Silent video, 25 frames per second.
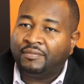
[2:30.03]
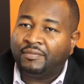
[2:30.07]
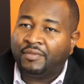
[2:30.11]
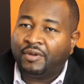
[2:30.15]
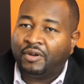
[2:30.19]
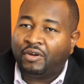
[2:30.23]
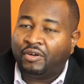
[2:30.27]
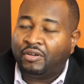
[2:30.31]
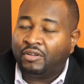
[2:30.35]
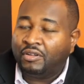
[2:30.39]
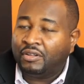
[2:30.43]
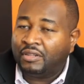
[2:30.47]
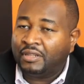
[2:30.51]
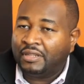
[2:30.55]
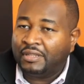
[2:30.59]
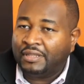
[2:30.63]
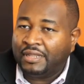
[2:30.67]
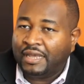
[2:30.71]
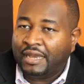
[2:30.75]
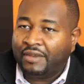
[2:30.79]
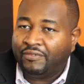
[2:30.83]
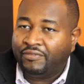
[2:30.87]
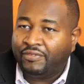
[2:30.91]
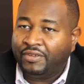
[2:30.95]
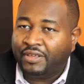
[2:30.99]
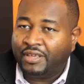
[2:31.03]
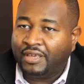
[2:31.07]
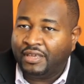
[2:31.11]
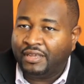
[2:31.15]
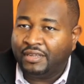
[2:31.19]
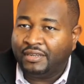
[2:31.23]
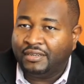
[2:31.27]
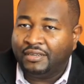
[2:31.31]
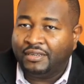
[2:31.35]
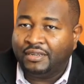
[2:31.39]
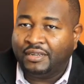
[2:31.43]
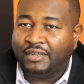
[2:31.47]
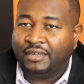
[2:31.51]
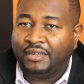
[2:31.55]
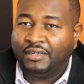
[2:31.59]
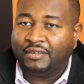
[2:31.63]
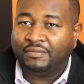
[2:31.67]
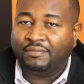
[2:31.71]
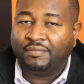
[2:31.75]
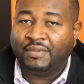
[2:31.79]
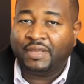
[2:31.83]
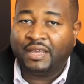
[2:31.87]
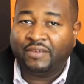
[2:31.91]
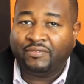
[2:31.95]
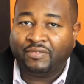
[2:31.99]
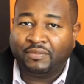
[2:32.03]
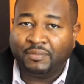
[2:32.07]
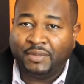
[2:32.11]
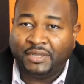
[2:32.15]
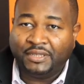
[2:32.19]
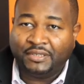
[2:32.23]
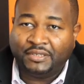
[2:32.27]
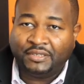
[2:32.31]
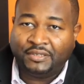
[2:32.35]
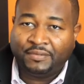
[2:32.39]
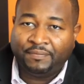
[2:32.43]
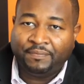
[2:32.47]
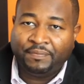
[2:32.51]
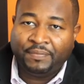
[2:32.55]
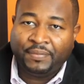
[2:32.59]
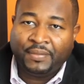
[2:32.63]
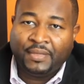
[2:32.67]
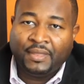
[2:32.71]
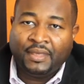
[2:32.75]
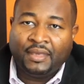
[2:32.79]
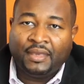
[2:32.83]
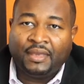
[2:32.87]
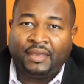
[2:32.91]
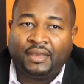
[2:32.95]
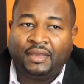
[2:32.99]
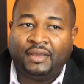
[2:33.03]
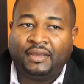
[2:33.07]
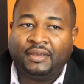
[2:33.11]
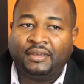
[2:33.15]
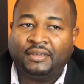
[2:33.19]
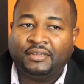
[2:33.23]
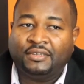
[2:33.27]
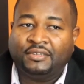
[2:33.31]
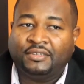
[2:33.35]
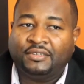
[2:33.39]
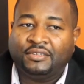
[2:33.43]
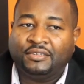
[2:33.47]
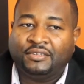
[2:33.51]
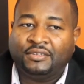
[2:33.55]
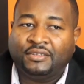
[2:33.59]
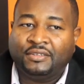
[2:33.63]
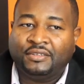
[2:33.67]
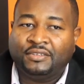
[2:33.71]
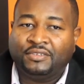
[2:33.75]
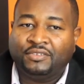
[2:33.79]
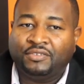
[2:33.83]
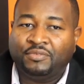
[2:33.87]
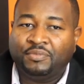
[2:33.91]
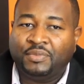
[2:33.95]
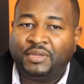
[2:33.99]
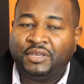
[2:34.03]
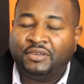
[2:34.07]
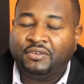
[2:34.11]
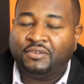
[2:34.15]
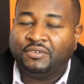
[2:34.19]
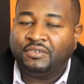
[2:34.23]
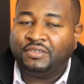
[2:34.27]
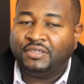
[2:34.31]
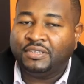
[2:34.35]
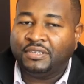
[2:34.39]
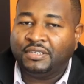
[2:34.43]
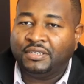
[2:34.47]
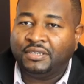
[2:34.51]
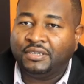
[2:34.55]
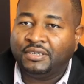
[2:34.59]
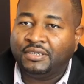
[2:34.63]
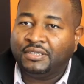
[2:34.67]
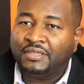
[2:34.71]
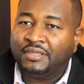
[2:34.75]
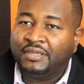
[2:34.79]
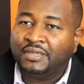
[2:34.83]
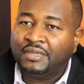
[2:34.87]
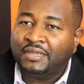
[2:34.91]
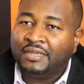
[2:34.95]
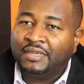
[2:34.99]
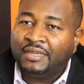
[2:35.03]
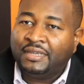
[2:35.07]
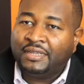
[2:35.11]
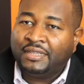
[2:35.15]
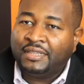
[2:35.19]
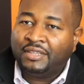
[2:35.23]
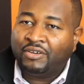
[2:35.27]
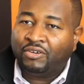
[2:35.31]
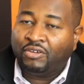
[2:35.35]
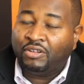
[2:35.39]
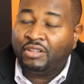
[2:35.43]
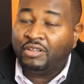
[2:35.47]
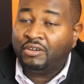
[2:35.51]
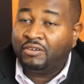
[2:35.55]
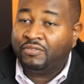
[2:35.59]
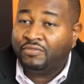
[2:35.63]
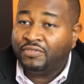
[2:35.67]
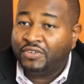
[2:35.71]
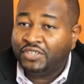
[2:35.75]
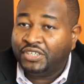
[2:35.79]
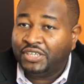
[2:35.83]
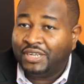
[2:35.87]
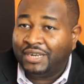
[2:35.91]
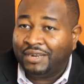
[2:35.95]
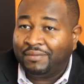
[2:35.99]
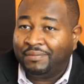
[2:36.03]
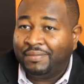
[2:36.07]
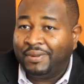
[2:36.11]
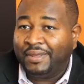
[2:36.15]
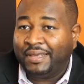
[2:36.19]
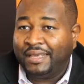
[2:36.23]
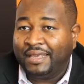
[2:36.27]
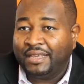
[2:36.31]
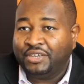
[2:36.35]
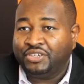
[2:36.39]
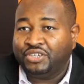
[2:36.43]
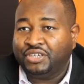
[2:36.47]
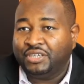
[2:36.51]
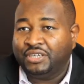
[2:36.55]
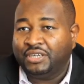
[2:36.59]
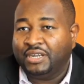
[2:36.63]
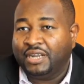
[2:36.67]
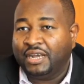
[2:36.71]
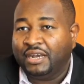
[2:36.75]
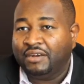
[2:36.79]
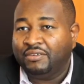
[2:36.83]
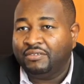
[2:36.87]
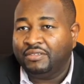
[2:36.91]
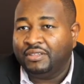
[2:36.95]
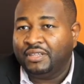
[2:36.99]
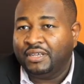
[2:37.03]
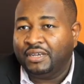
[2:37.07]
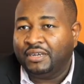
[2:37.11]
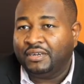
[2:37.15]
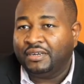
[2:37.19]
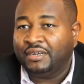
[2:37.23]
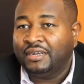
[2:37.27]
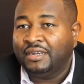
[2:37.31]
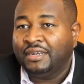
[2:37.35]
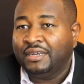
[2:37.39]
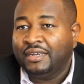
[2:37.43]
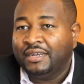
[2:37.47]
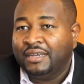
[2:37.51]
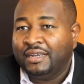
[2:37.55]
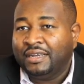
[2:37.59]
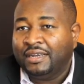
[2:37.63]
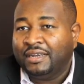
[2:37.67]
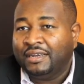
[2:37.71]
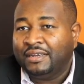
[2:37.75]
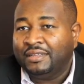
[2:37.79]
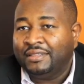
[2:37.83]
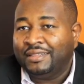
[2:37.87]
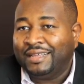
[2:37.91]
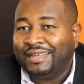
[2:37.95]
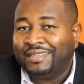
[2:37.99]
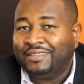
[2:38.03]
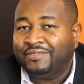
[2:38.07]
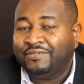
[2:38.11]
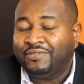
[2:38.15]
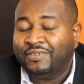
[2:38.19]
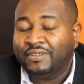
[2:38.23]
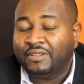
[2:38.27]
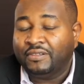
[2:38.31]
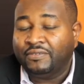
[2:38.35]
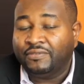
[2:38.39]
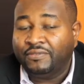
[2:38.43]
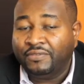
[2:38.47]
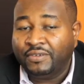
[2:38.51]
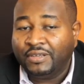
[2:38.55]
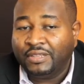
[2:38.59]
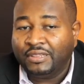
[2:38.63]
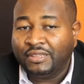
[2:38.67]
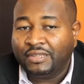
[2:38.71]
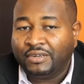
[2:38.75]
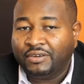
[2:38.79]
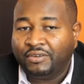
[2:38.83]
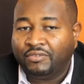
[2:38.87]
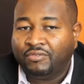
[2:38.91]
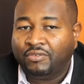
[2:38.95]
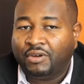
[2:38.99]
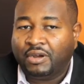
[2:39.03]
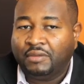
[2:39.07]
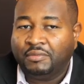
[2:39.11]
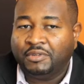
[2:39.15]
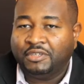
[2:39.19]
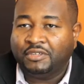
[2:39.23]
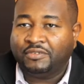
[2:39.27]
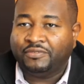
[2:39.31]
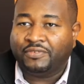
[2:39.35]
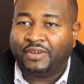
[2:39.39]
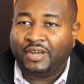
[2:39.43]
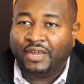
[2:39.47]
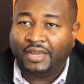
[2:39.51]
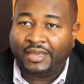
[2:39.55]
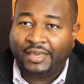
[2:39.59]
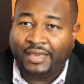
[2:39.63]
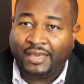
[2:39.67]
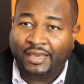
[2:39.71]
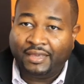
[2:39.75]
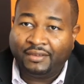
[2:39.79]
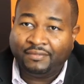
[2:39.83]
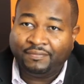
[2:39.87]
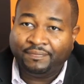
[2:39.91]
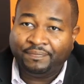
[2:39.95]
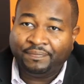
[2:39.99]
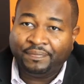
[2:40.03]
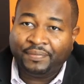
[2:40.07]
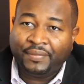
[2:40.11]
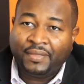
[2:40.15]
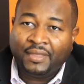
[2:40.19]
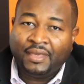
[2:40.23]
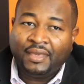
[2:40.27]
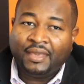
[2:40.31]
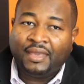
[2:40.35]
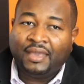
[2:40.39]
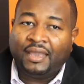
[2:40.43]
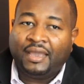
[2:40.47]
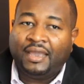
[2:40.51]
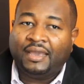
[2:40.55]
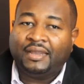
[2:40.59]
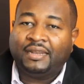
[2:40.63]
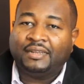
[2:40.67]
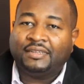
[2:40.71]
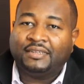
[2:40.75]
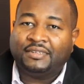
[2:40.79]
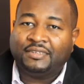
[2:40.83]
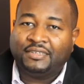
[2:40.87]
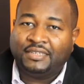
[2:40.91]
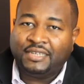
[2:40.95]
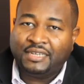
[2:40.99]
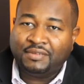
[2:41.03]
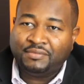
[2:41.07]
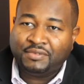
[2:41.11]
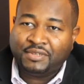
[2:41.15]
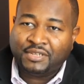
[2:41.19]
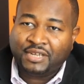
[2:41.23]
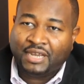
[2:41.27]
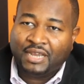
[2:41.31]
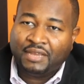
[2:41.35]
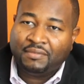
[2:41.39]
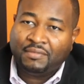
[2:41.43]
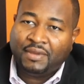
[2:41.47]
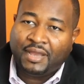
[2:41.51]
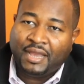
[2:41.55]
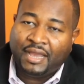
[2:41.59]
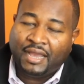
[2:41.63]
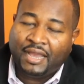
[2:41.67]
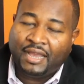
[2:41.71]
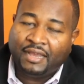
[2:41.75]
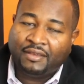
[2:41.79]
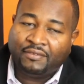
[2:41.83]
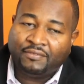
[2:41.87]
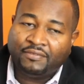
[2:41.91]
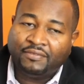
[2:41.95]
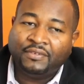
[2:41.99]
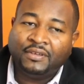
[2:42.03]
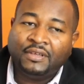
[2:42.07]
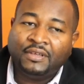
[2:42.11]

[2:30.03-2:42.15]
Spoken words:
all the African governments, is to be considered the only official application out there that fulfill the requirement of ICANN, and at the same time have